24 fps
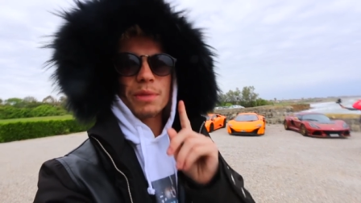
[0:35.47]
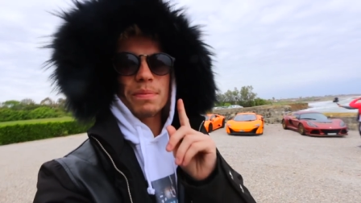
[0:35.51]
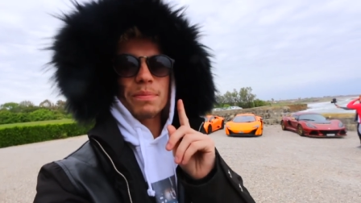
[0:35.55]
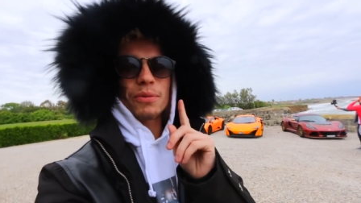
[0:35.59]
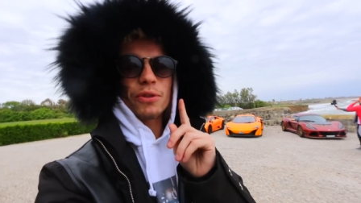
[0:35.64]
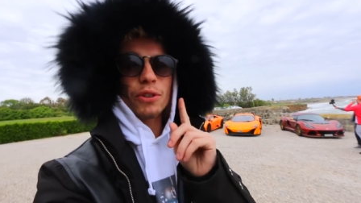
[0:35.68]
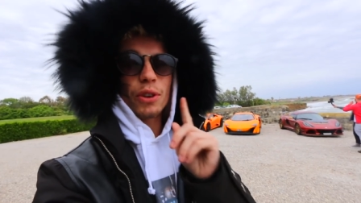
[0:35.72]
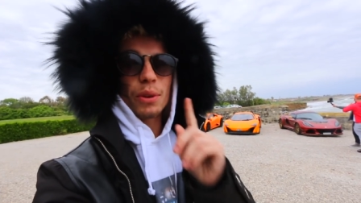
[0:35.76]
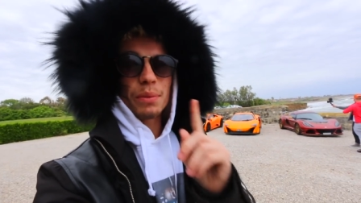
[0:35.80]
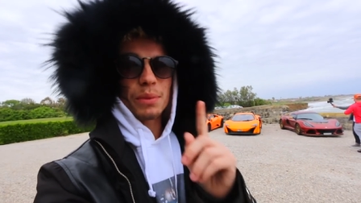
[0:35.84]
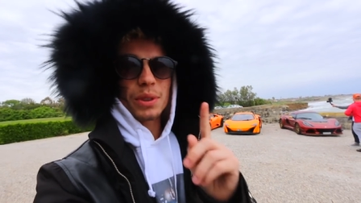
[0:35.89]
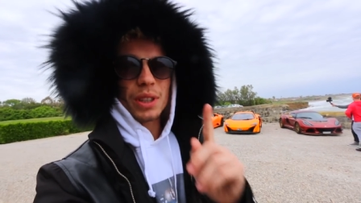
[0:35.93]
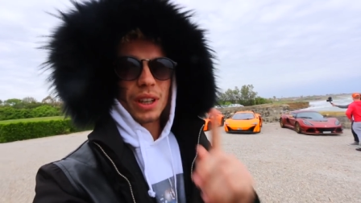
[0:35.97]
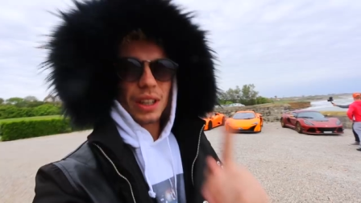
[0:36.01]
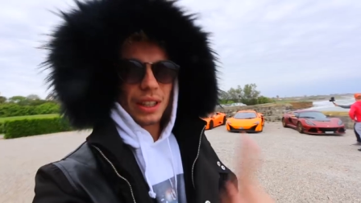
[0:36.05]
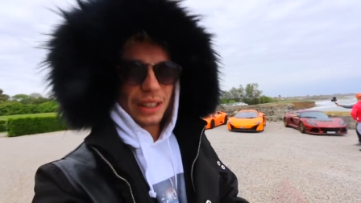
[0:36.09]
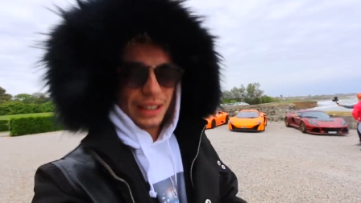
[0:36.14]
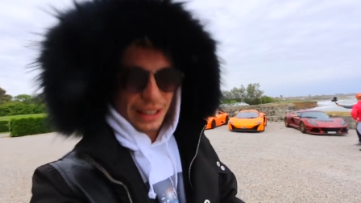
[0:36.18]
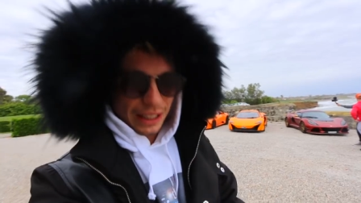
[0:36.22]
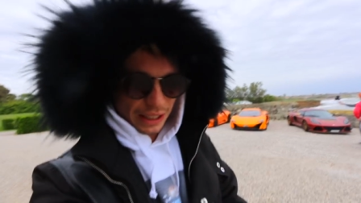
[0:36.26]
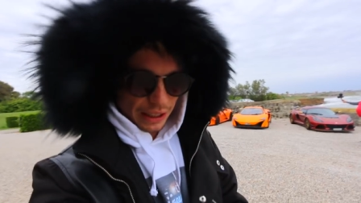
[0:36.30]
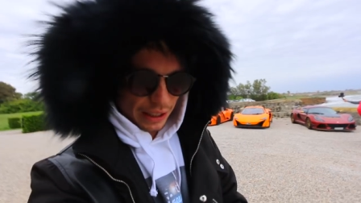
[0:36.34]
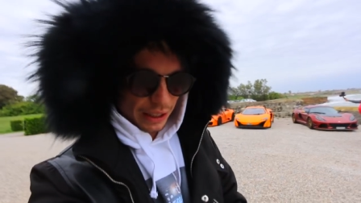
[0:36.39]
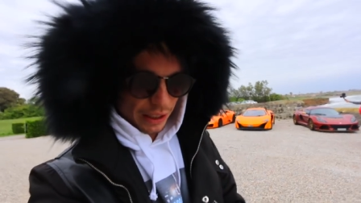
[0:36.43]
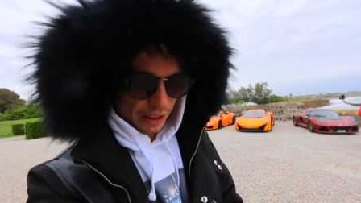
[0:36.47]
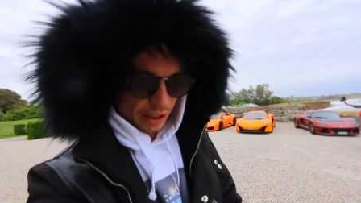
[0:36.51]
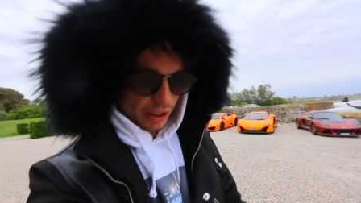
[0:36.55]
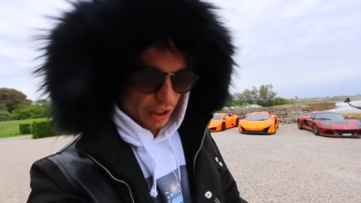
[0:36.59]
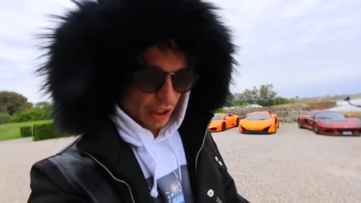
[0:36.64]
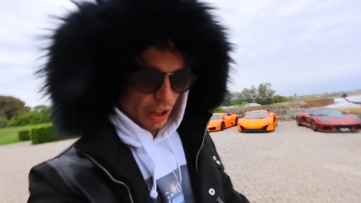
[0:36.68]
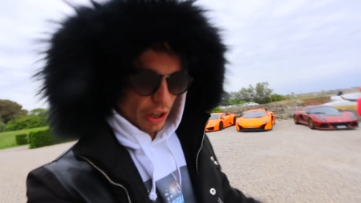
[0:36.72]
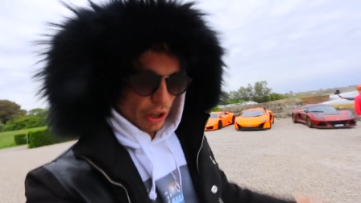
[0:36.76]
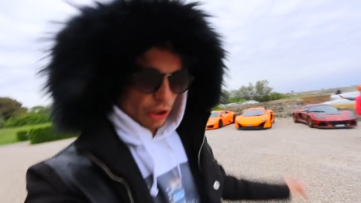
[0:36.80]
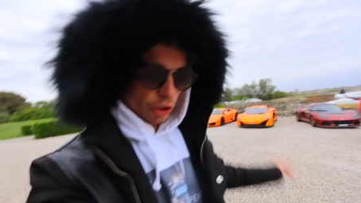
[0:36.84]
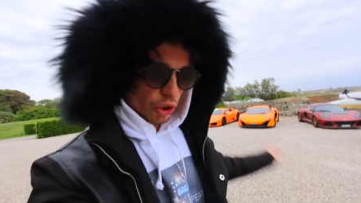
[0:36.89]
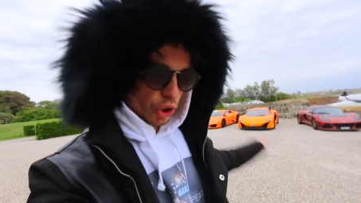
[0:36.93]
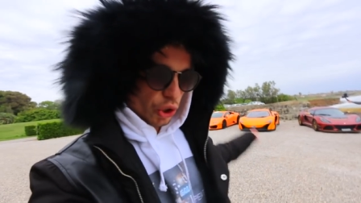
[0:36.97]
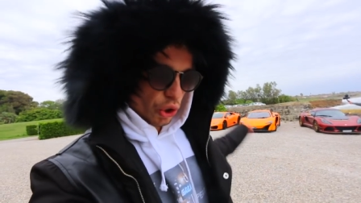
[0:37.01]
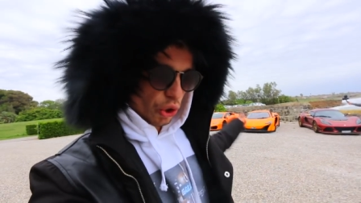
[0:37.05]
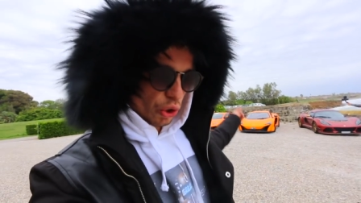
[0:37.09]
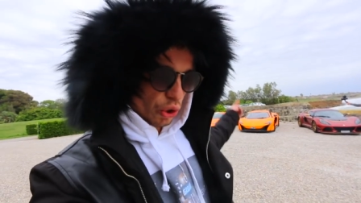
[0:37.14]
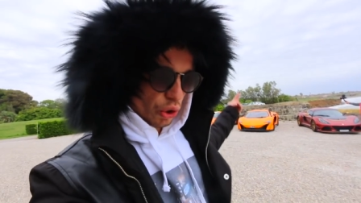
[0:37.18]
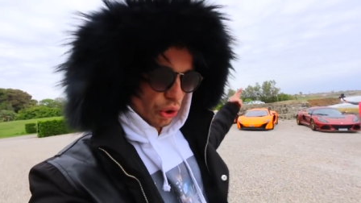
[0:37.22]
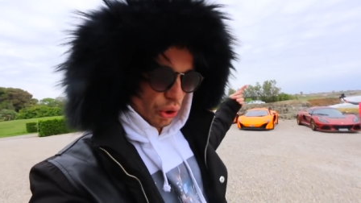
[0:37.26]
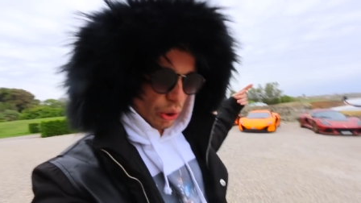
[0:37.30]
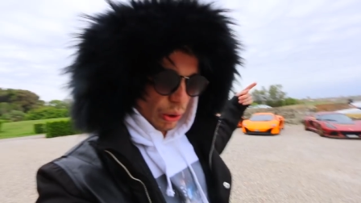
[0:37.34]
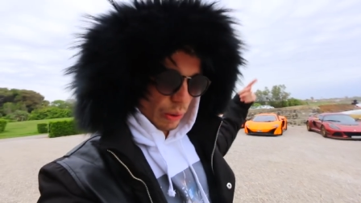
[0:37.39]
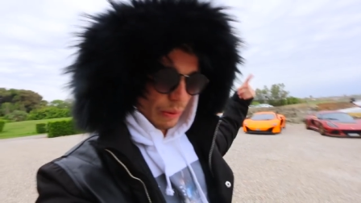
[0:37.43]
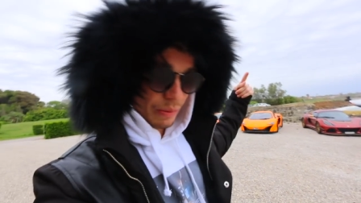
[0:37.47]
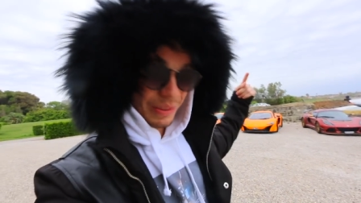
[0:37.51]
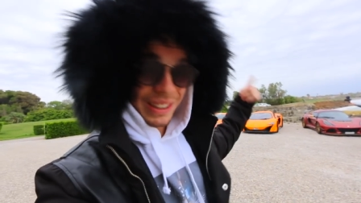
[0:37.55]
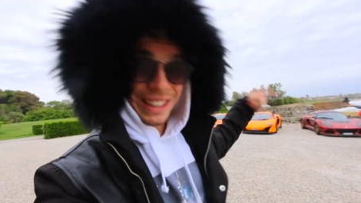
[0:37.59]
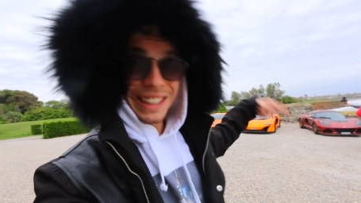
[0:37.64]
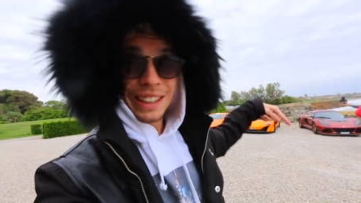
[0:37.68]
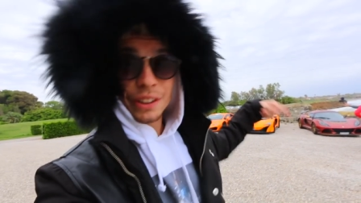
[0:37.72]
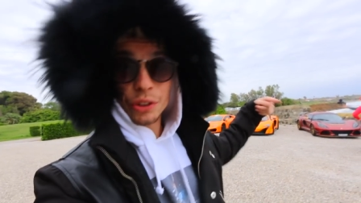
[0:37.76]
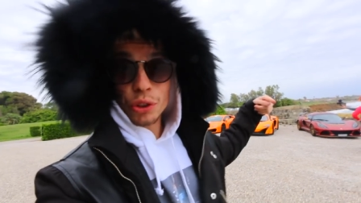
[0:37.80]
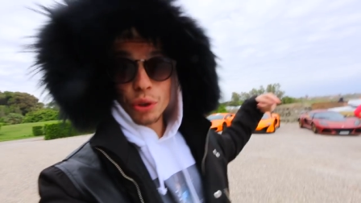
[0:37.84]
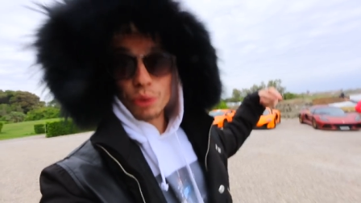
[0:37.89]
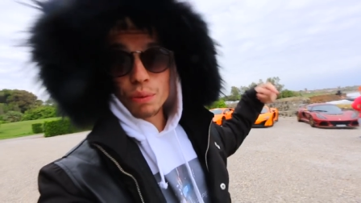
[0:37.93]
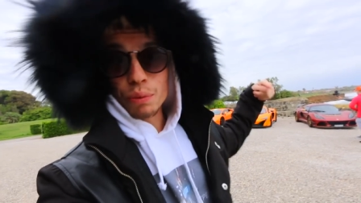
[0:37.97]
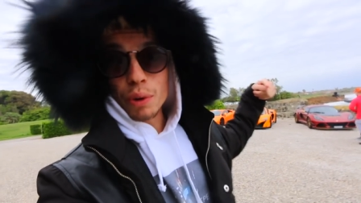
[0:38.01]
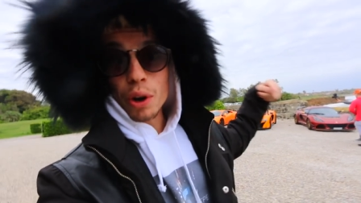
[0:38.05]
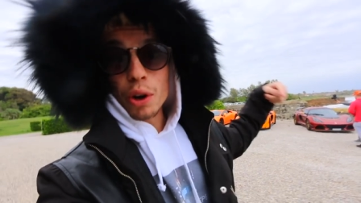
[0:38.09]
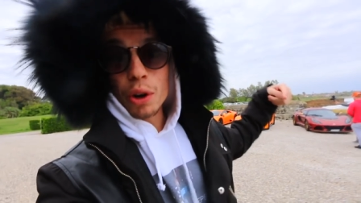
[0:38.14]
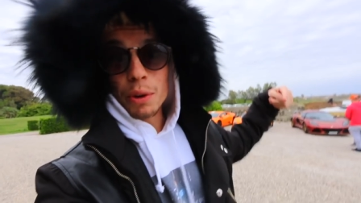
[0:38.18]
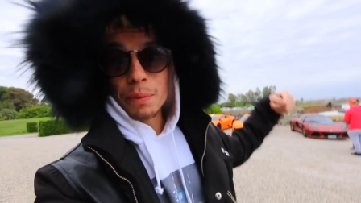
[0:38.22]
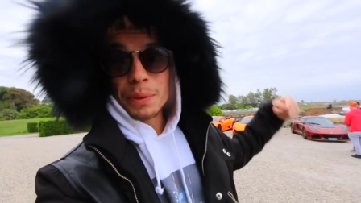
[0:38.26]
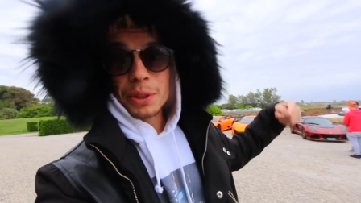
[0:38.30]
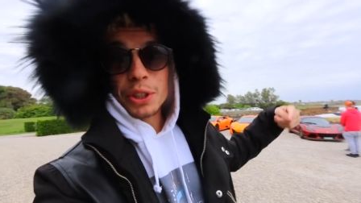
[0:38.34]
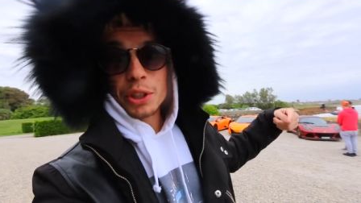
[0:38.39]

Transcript: from Sardinia to near to Rome,